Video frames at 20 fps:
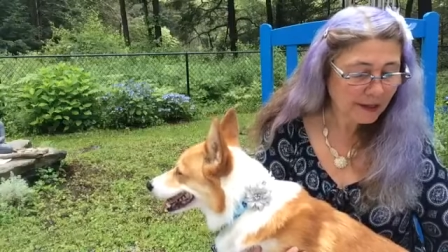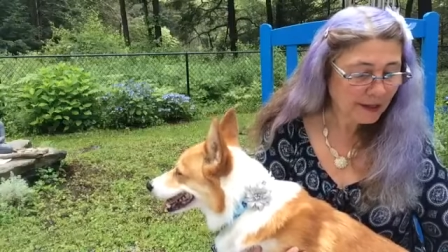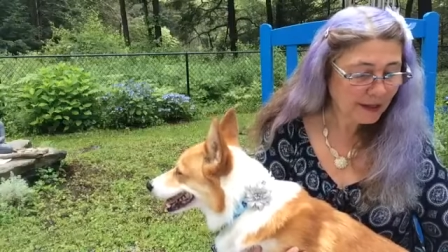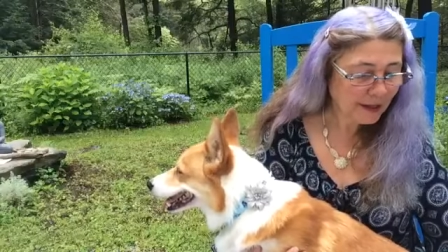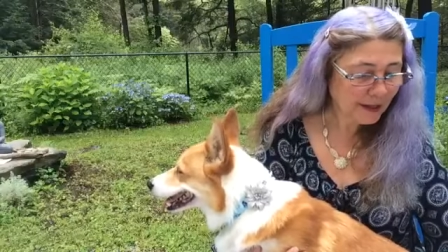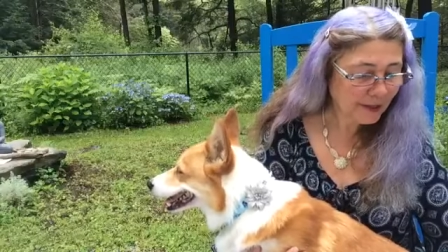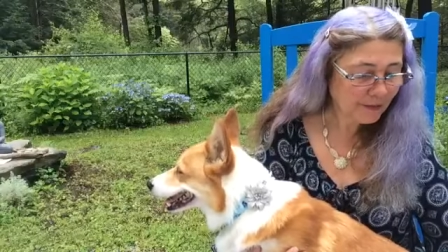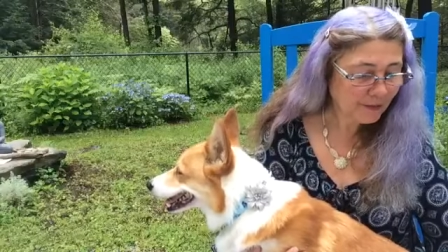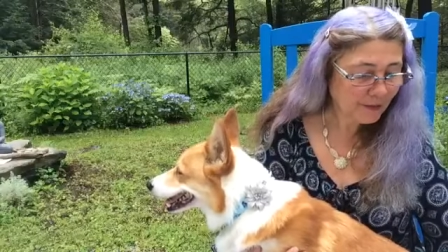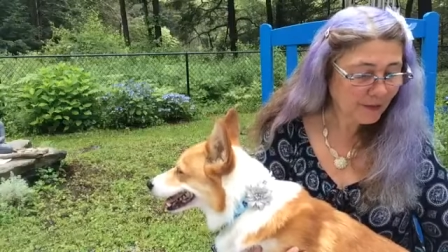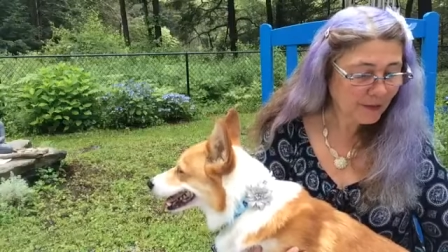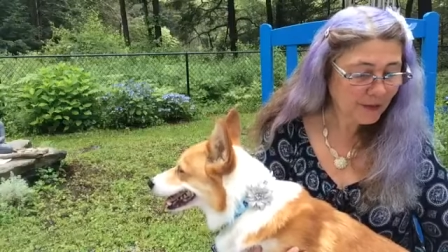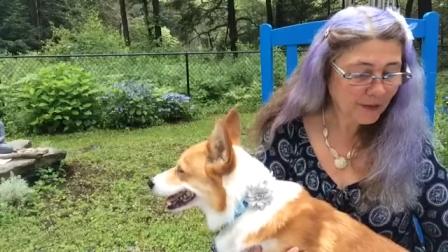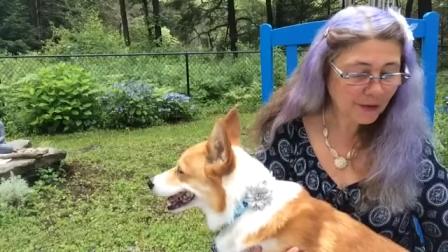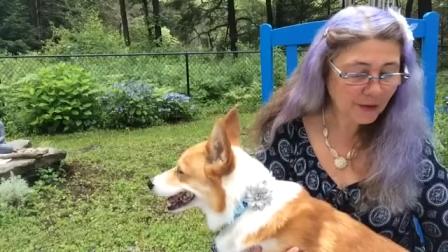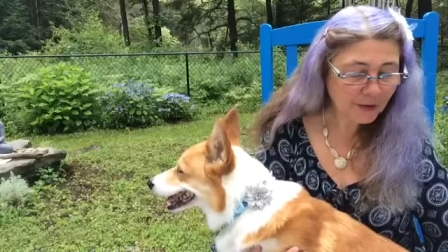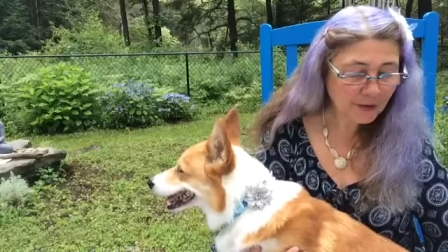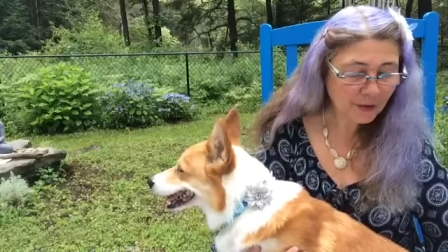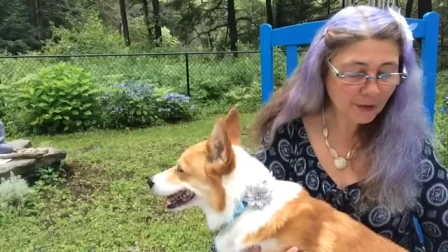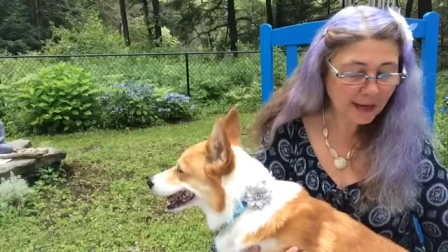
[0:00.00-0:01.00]
and for
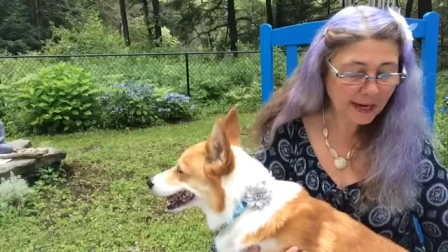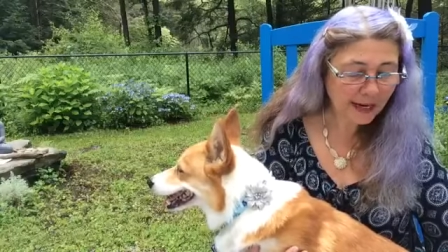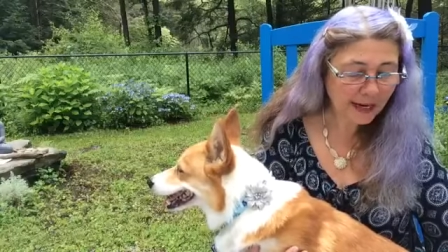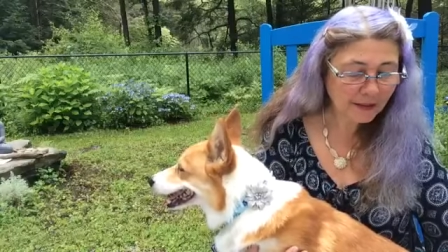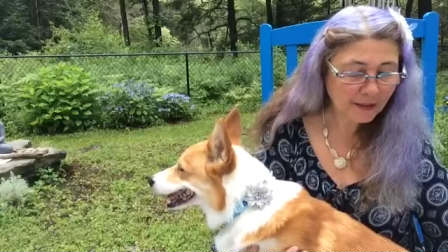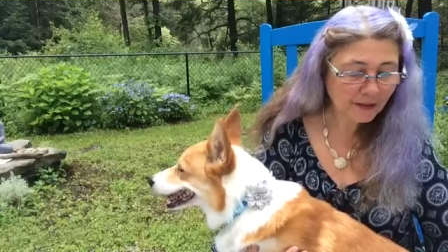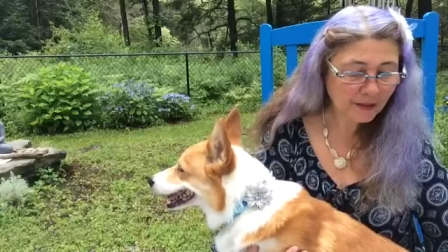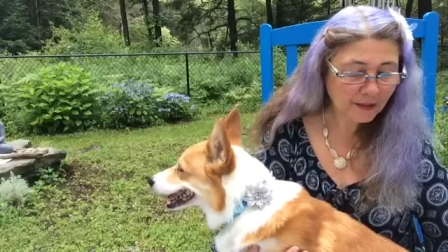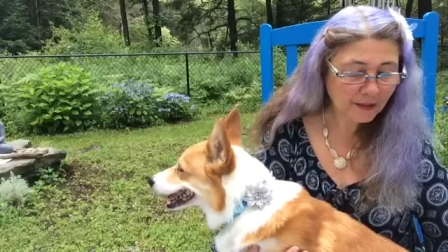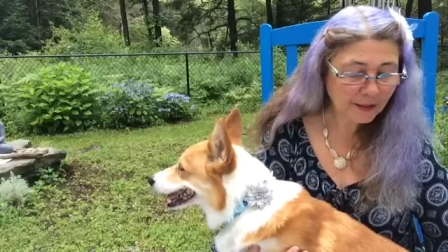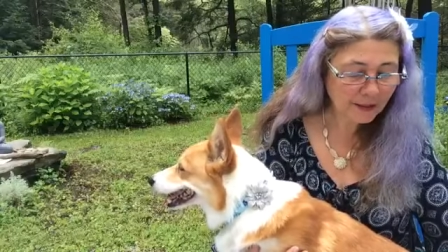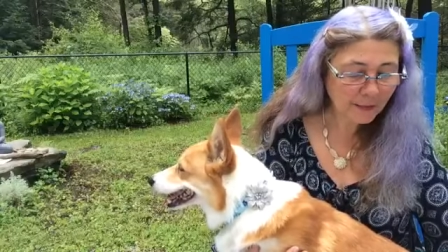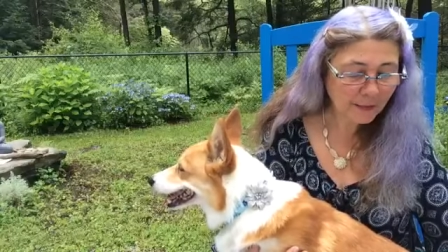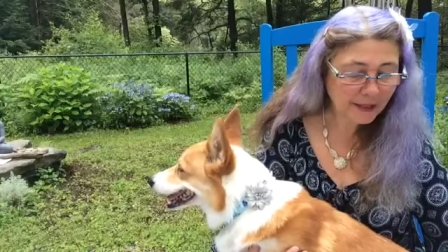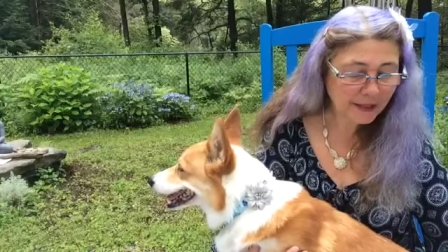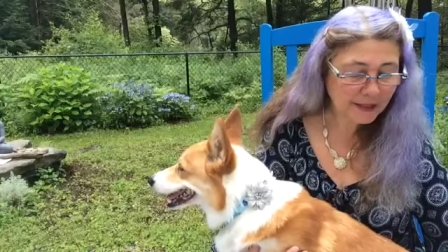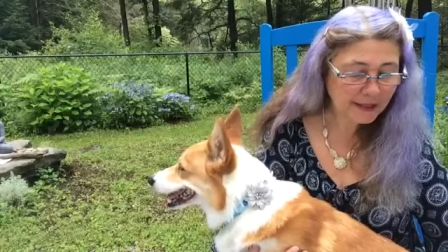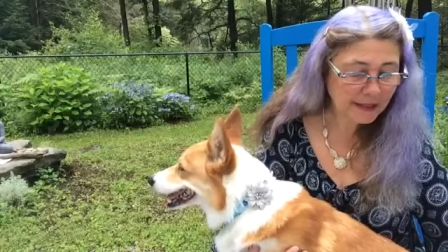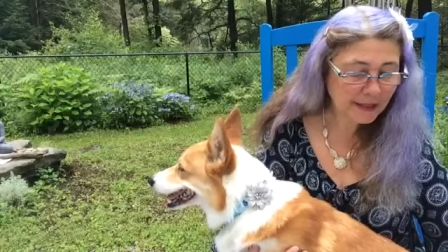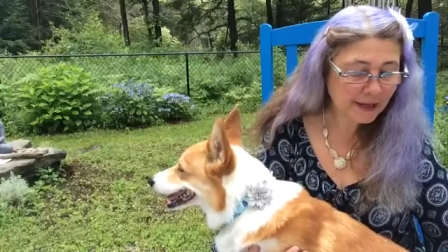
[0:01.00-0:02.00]
those who are at their
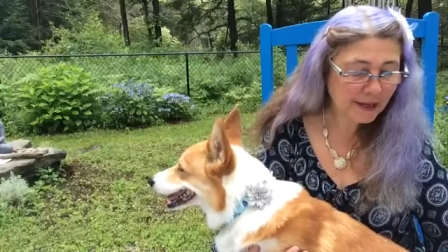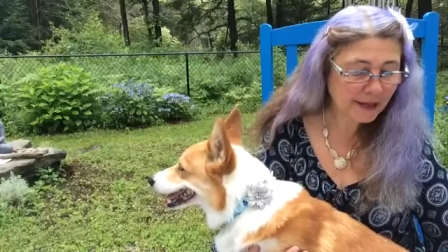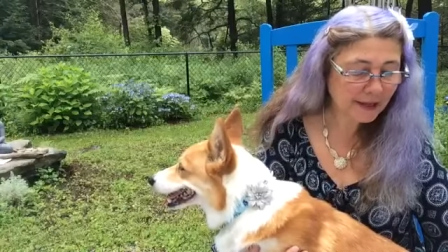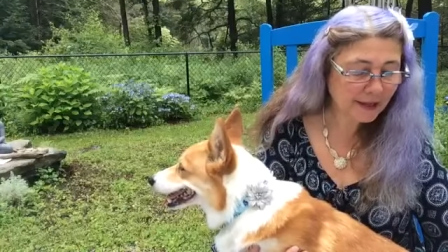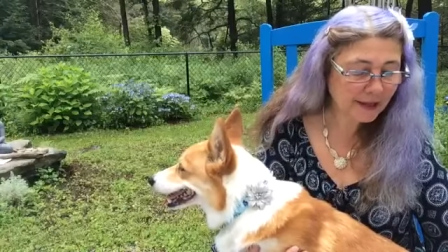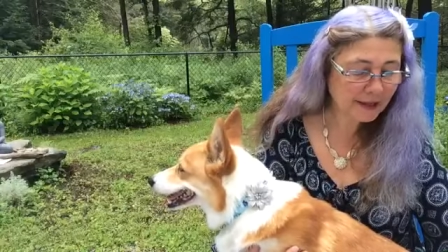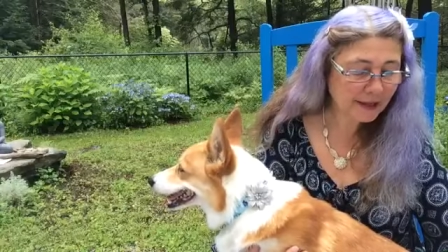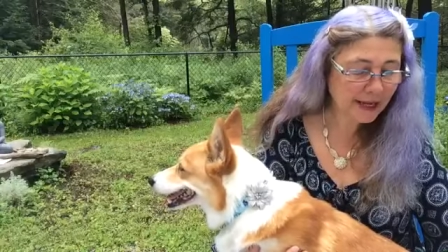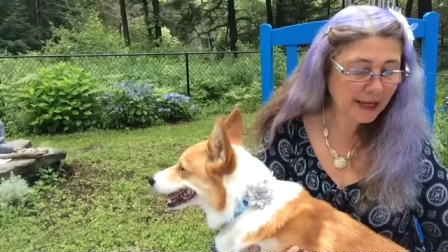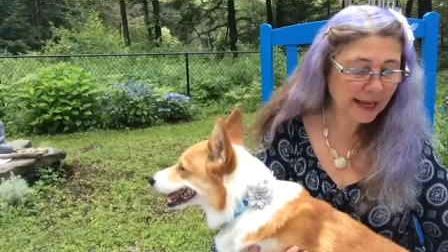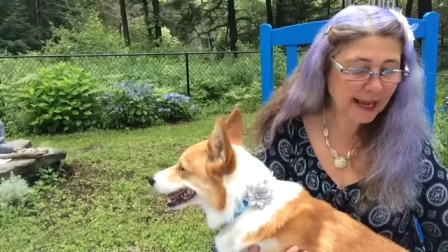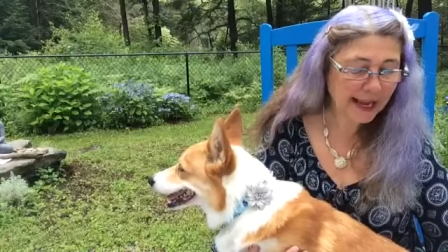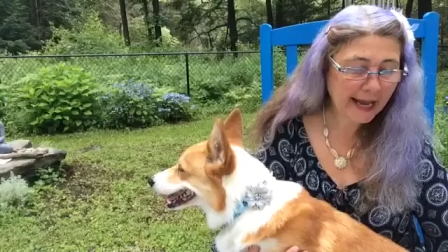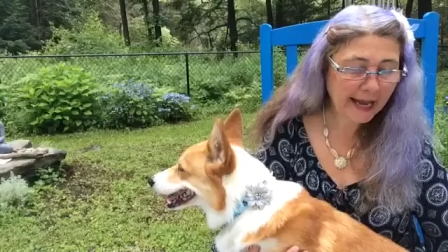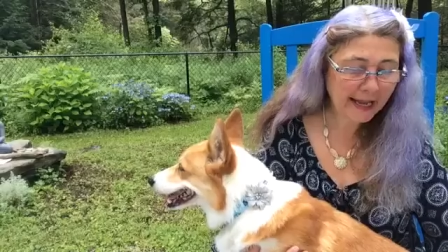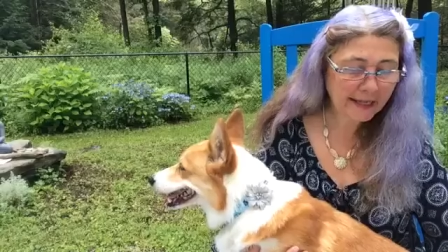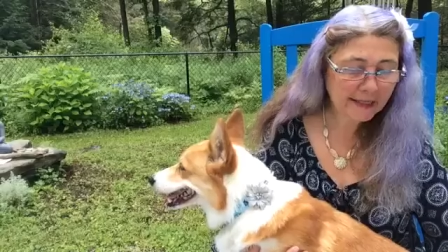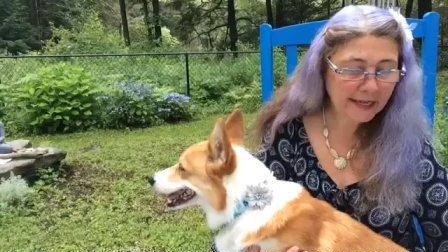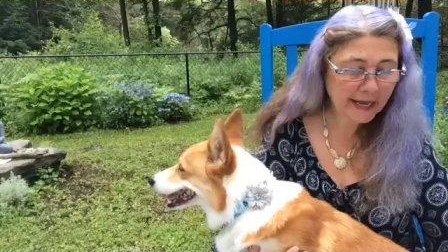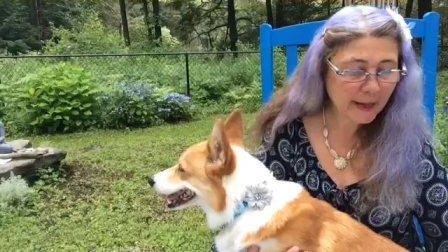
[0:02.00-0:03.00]
limits and
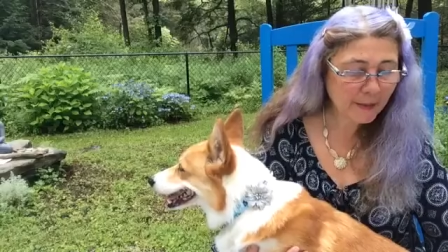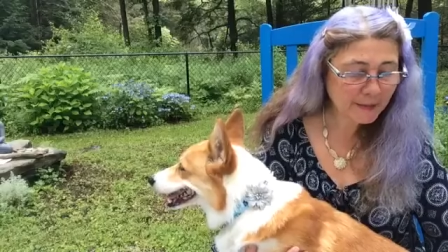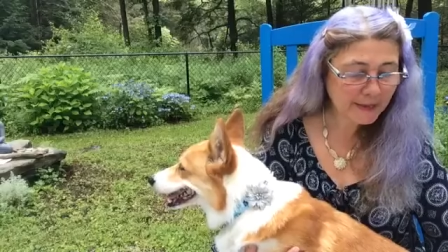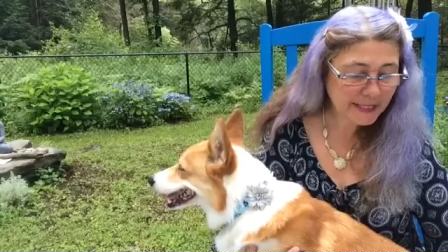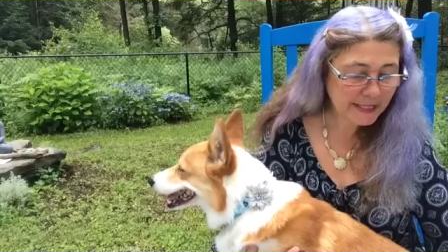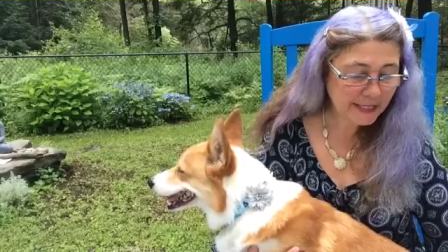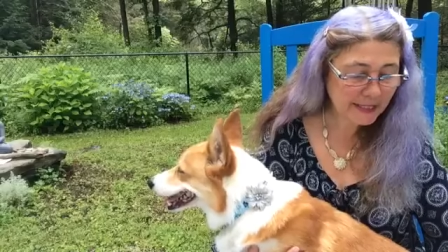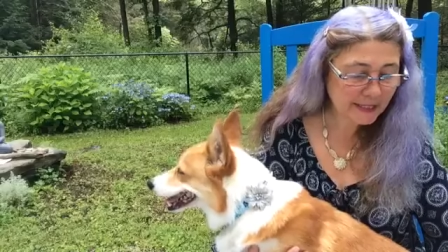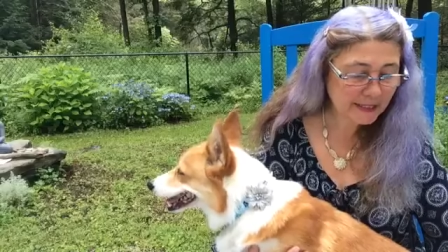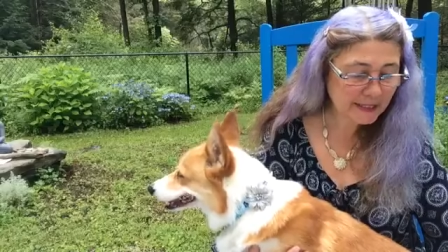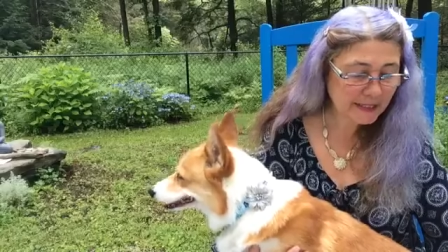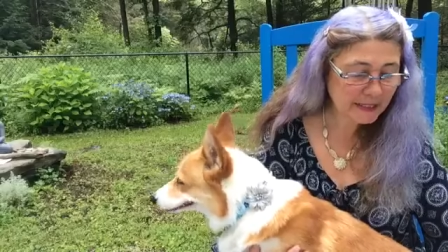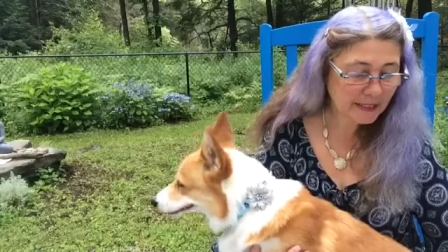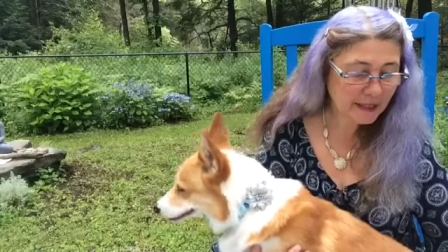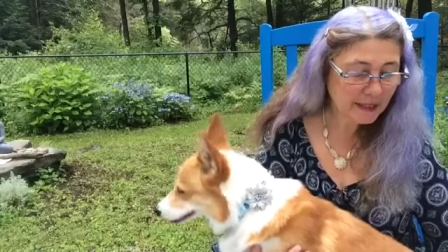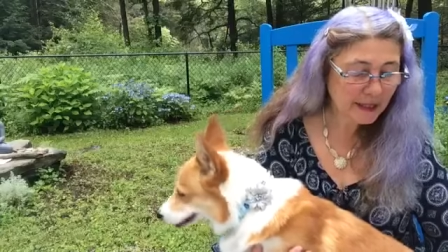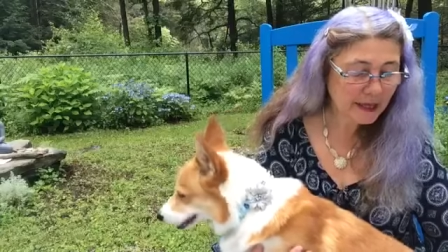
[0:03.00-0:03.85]
at emptiness,